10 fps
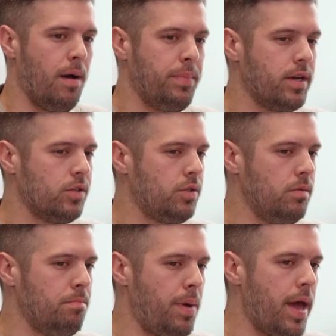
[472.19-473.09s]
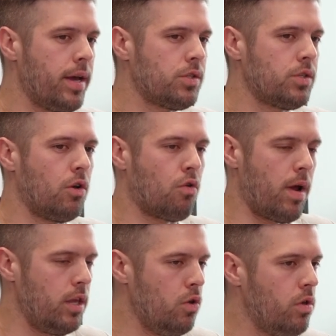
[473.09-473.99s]
Because banks,
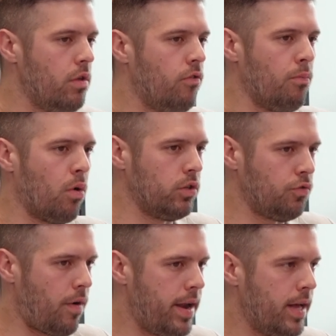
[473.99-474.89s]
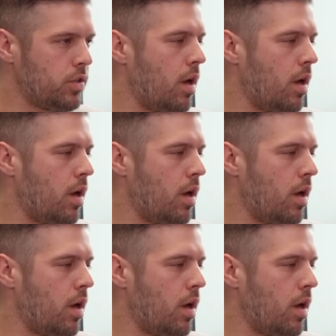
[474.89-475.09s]
credit unions, mortgage finance